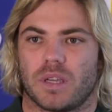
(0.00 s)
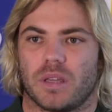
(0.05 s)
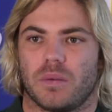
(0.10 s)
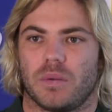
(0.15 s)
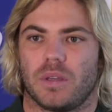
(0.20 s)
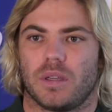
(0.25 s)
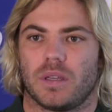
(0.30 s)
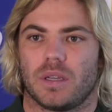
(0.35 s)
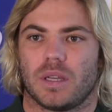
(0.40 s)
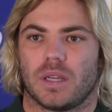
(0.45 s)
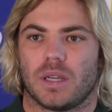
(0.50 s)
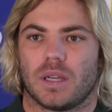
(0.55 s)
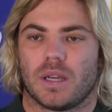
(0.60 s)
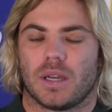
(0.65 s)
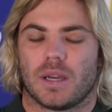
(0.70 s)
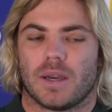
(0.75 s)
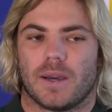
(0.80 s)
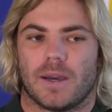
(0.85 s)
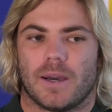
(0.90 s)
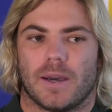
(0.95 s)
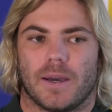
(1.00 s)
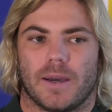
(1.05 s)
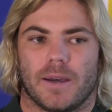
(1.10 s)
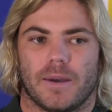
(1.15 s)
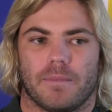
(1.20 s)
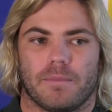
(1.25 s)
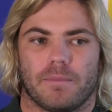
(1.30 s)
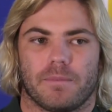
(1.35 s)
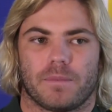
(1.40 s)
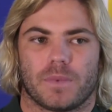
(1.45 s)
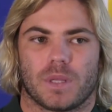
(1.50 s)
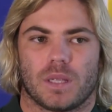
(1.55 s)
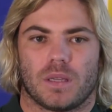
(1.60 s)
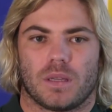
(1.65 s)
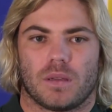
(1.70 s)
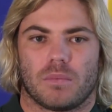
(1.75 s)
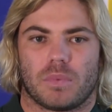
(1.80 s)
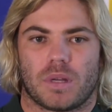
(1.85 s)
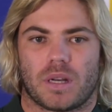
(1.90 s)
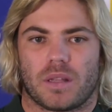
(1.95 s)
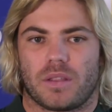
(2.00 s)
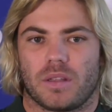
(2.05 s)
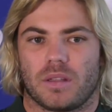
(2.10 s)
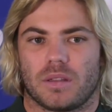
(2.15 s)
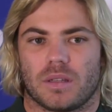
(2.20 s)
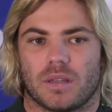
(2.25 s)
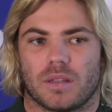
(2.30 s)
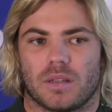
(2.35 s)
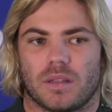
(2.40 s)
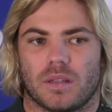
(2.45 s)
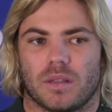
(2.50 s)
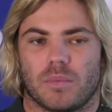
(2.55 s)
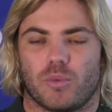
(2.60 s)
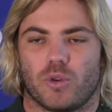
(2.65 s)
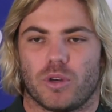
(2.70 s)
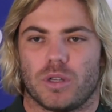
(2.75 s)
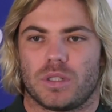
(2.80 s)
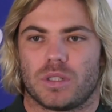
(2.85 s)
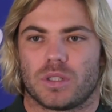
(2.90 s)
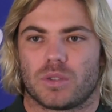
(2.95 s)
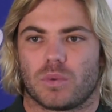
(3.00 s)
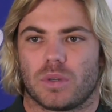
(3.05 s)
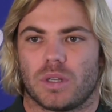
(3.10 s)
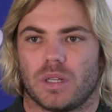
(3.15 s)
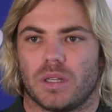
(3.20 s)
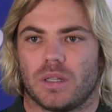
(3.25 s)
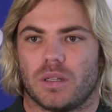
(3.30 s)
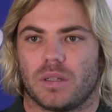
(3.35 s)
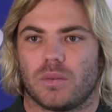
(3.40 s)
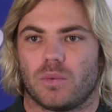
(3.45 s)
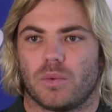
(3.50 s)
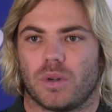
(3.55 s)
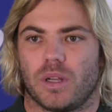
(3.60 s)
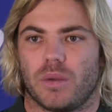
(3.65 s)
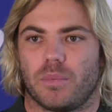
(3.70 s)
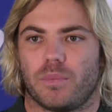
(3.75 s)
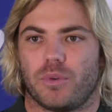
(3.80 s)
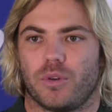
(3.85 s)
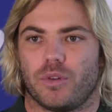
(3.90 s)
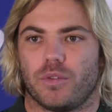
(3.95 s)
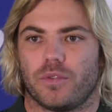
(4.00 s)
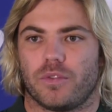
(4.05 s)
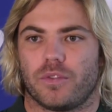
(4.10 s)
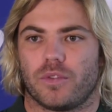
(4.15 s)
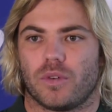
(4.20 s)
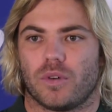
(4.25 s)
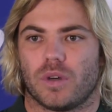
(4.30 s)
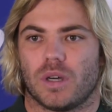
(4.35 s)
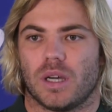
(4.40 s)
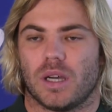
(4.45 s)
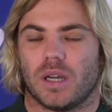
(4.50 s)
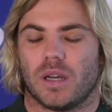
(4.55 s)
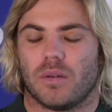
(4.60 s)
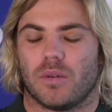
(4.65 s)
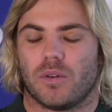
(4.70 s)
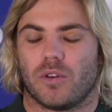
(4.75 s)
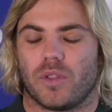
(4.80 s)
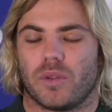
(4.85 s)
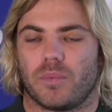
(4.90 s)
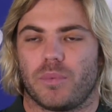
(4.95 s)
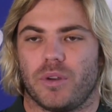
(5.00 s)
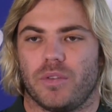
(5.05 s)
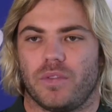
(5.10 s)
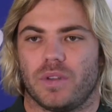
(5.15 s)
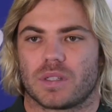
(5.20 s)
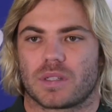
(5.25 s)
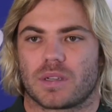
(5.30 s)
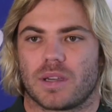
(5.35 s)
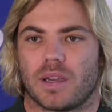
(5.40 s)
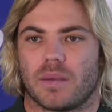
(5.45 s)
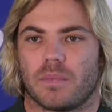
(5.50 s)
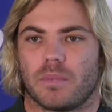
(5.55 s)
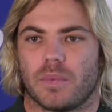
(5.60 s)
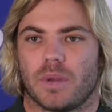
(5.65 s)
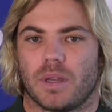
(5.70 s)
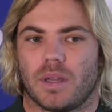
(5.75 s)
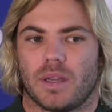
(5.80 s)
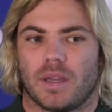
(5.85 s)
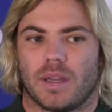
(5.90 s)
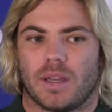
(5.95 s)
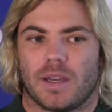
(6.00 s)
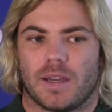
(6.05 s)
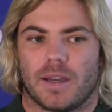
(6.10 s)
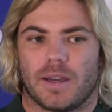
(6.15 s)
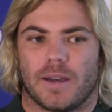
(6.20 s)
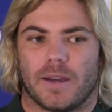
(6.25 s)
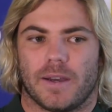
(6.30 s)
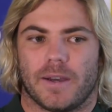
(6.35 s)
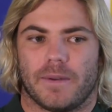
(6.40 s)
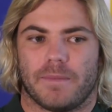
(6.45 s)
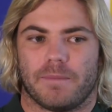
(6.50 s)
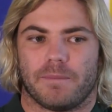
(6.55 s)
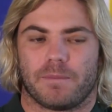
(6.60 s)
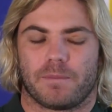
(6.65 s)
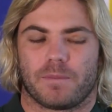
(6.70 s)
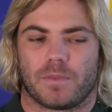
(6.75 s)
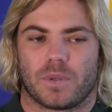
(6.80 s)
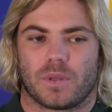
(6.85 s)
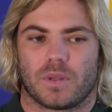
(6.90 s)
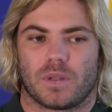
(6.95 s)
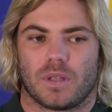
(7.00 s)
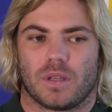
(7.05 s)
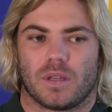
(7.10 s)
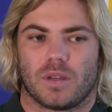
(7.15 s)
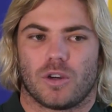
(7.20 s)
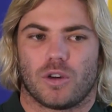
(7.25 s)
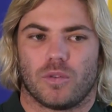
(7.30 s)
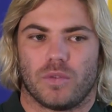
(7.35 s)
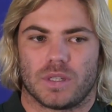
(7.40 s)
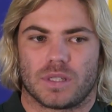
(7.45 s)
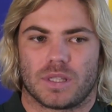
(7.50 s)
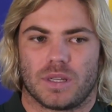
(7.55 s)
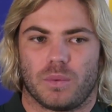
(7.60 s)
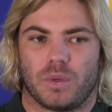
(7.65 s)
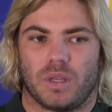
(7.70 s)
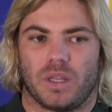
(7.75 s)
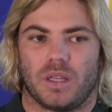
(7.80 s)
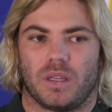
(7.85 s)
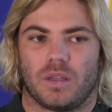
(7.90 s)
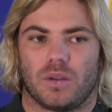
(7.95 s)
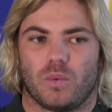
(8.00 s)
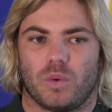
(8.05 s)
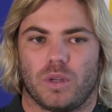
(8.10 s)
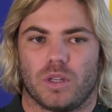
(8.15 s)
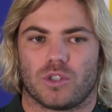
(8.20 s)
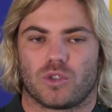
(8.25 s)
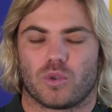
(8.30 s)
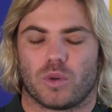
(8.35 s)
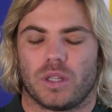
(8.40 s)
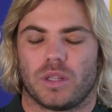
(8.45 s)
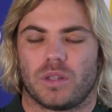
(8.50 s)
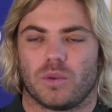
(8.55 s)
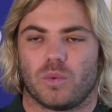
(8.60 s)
maybe. Um, but I think the, the boys just want to want to improve uh, on the previous game. Um, obviously, we, we enjoyed